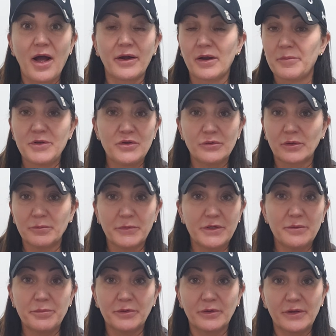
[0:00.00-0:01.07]
I mean, you can
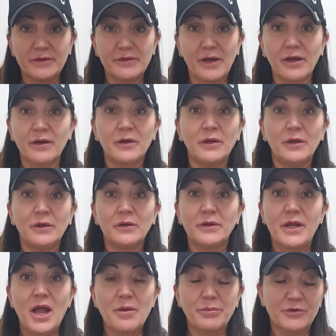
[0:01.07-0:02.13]
manipulate that
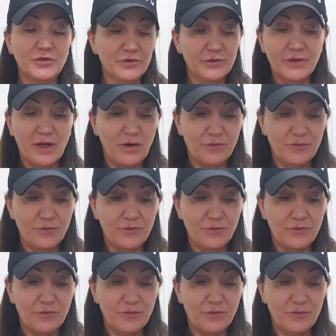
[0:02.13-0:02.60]
aperture down.